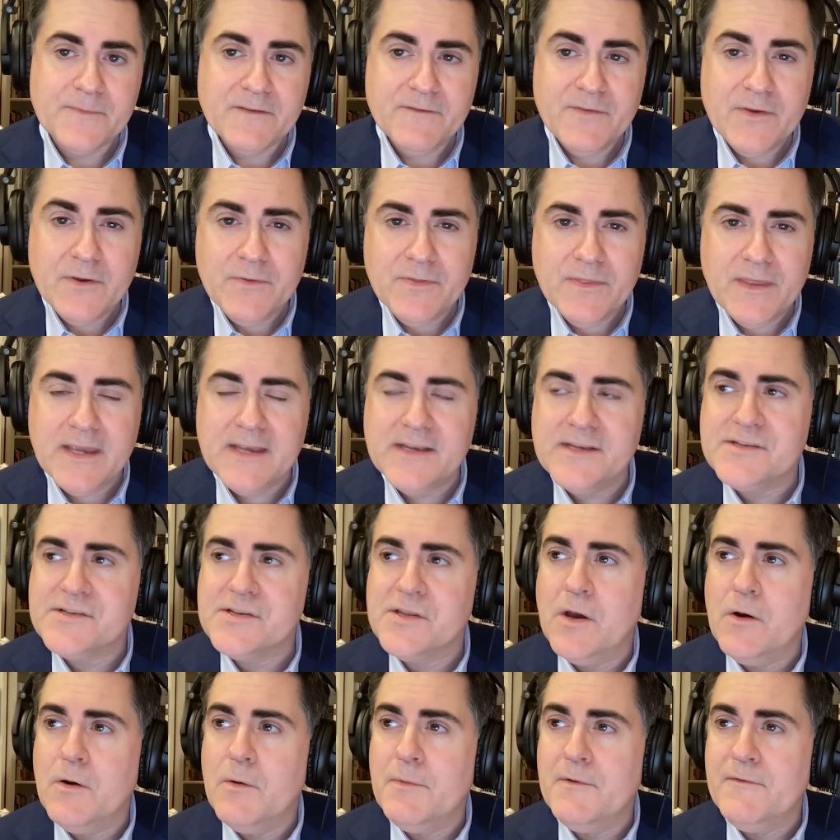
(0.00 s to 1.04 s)
A few things,
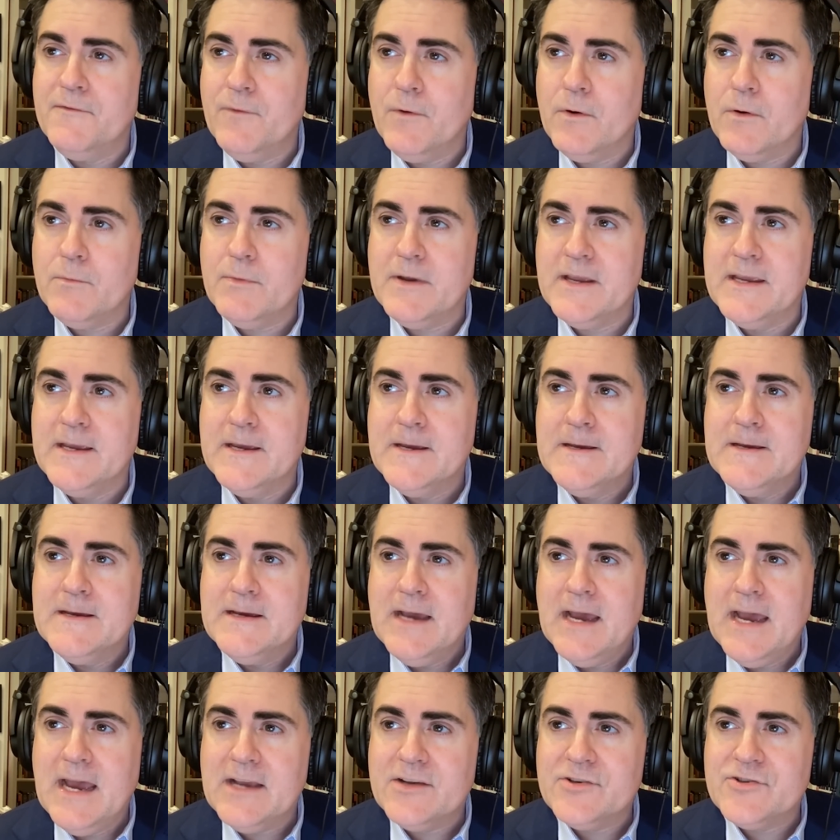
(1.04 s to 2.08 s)
though, before we
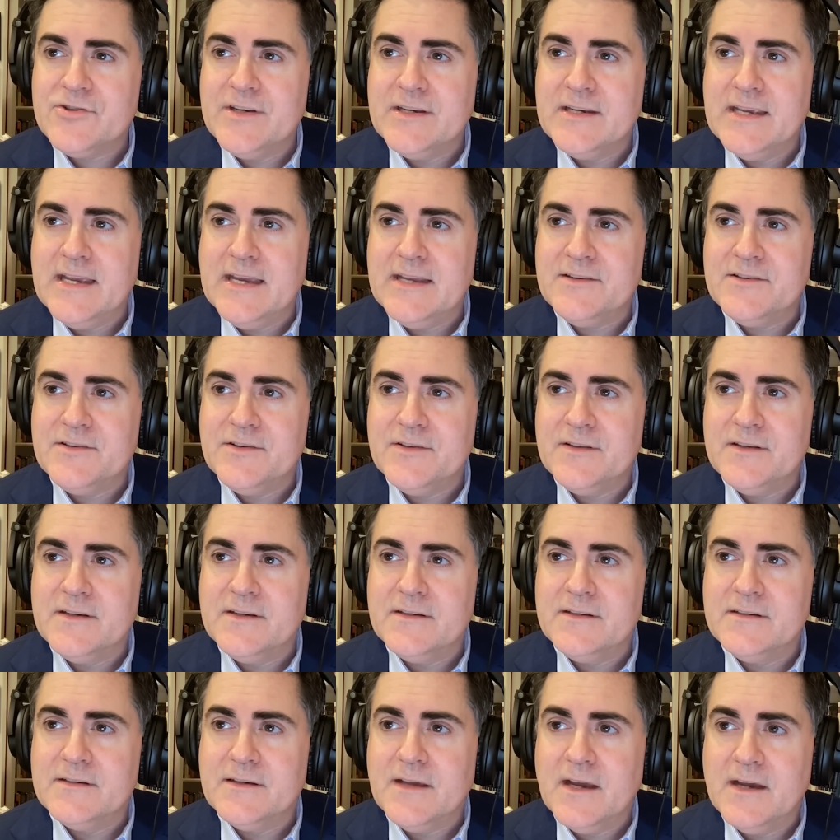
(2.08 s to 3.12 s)
actually get to
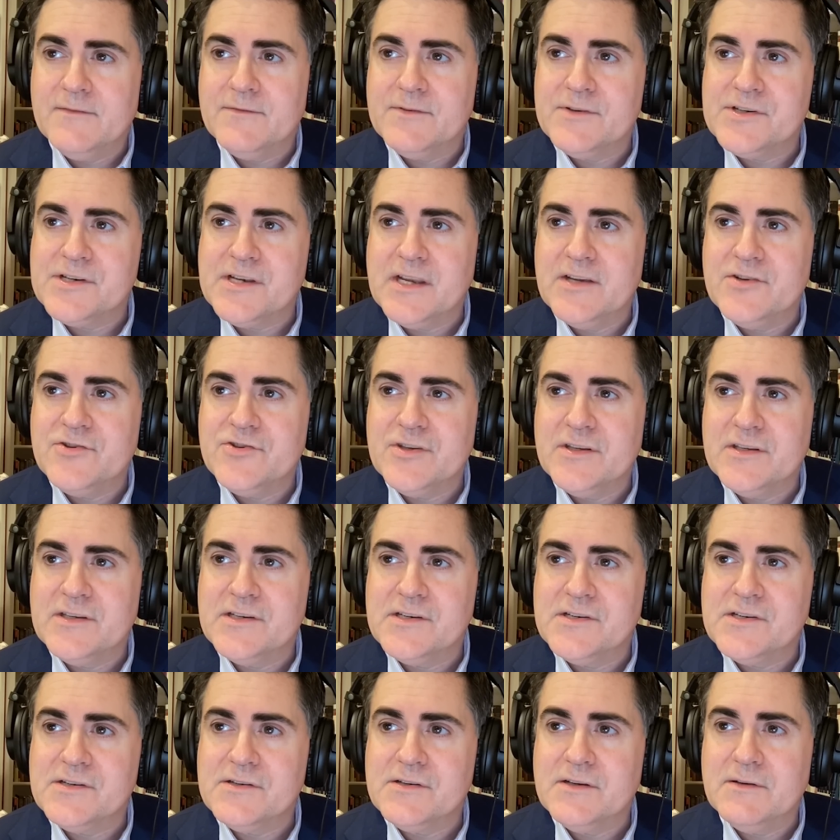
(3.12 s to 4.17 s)
the
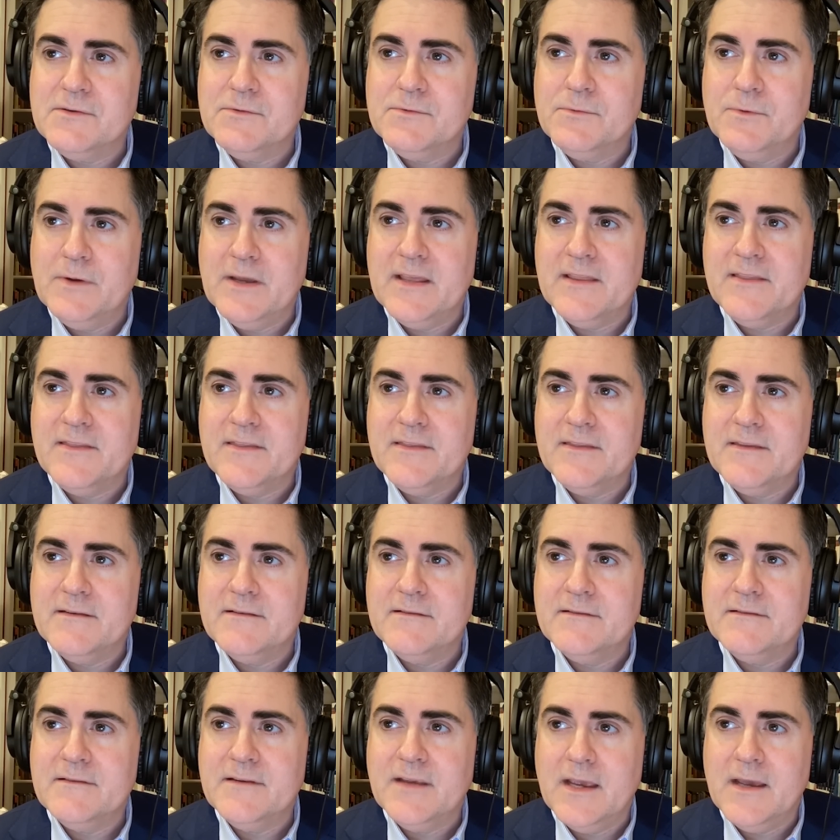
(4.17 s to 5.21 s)
conversations with
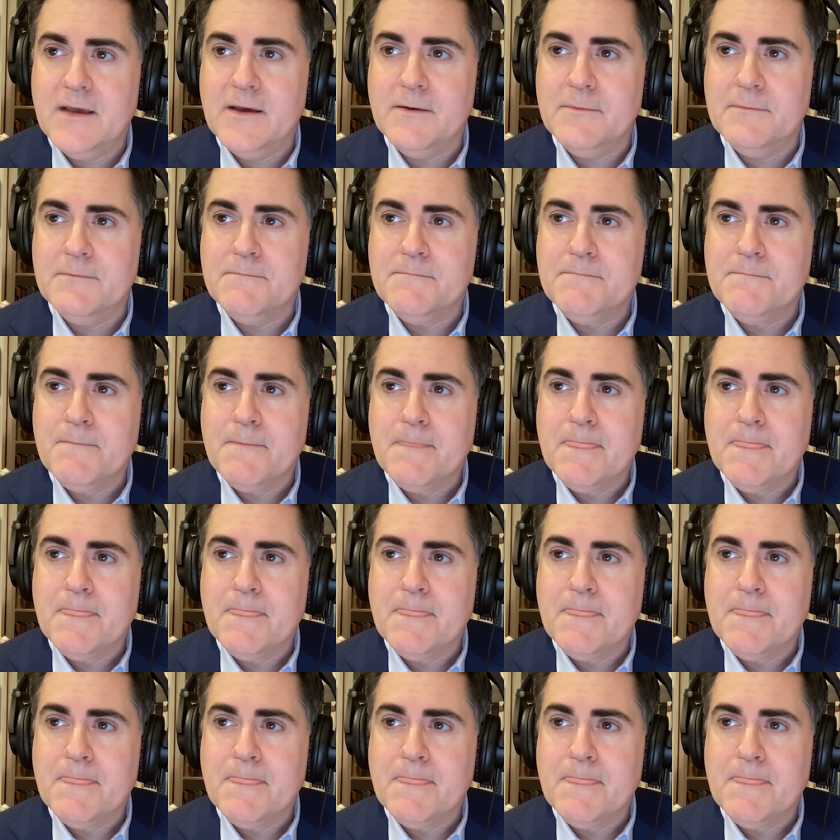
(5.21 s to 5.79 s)
Tim,